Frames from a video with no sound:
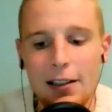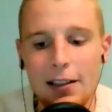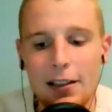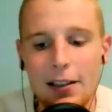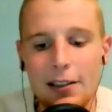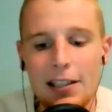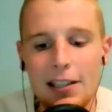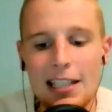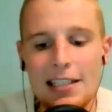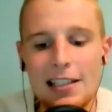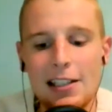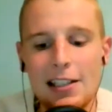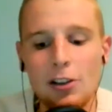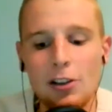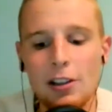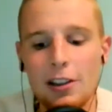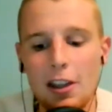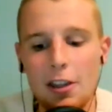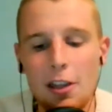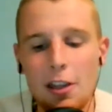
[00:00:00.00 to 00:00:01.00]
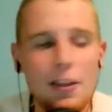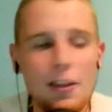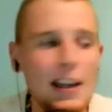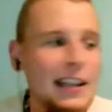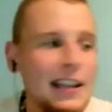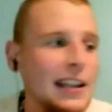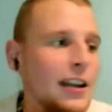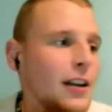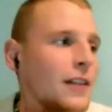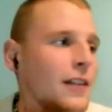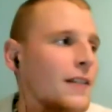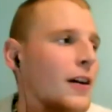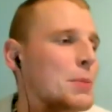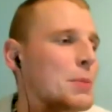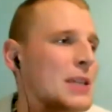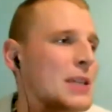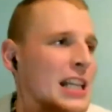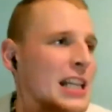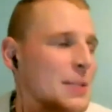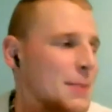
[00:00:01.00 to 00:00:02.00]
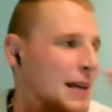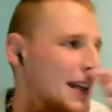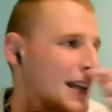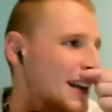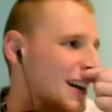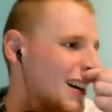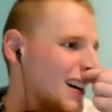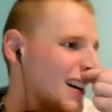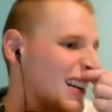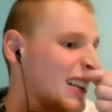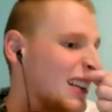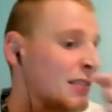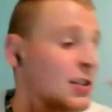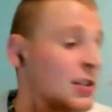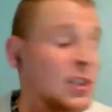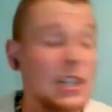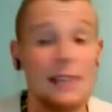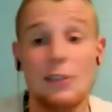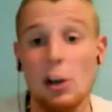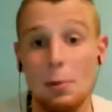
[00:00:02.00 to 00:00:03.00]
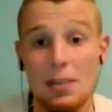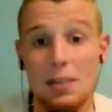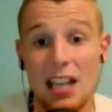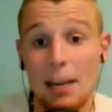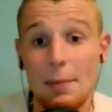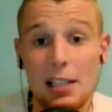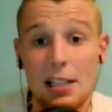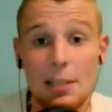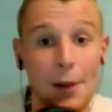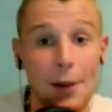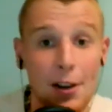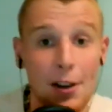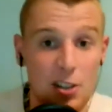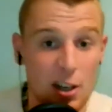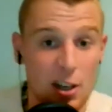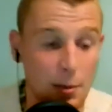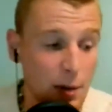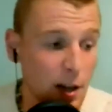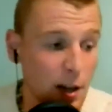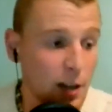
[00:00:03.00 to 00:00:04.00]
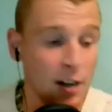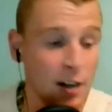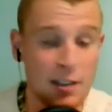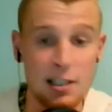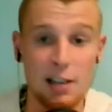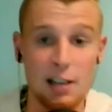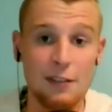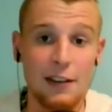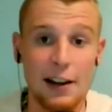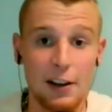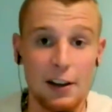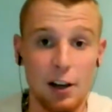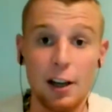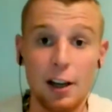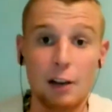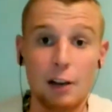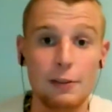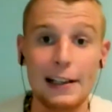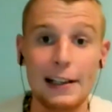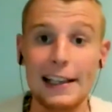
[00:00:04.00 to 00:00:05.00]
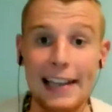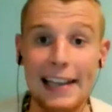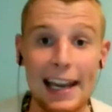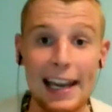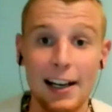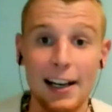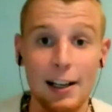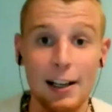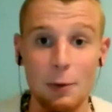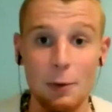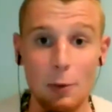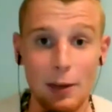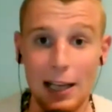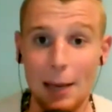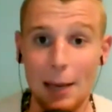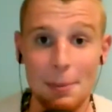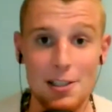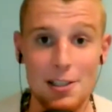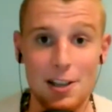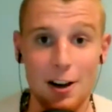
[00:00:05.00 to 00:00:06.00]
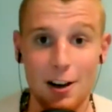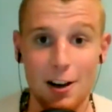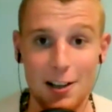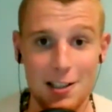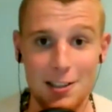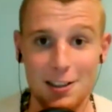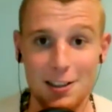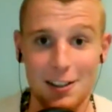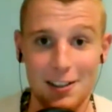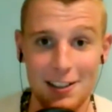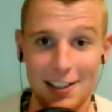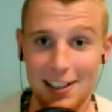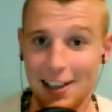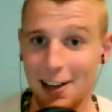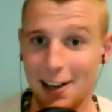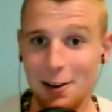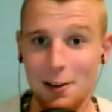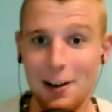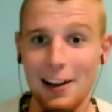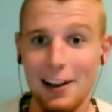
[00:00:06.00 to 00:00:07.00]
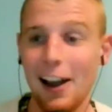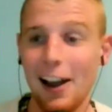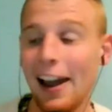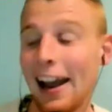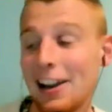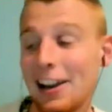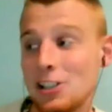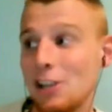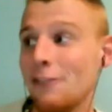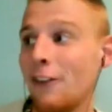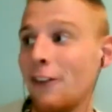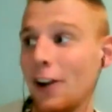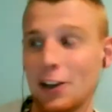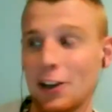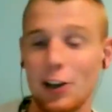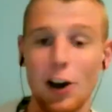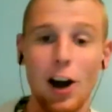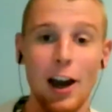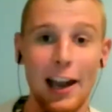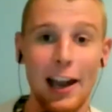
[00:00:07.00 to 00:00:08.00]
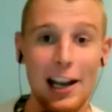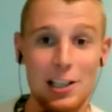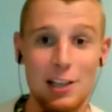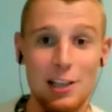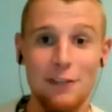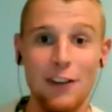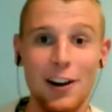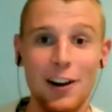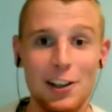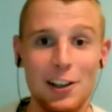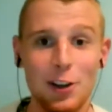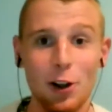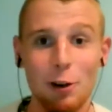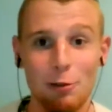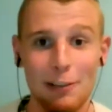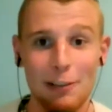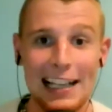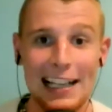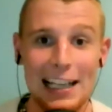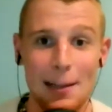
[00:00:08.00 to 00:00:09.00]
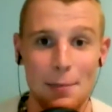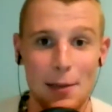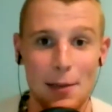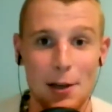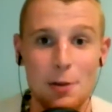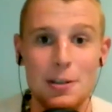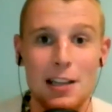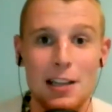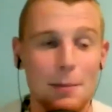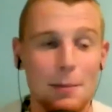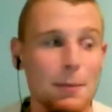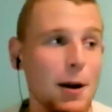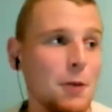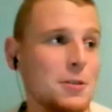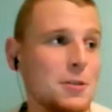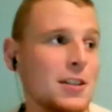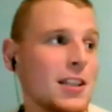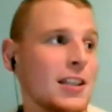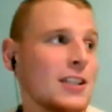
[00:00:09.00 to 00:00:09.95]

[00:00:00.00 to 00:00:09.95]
The thing that upsets me, and it doesn't even upset me, to be honest, because I'm not an Arsenal fan. I don't really care what happens to Arsenal. You know, I actually find it all really amusing most of the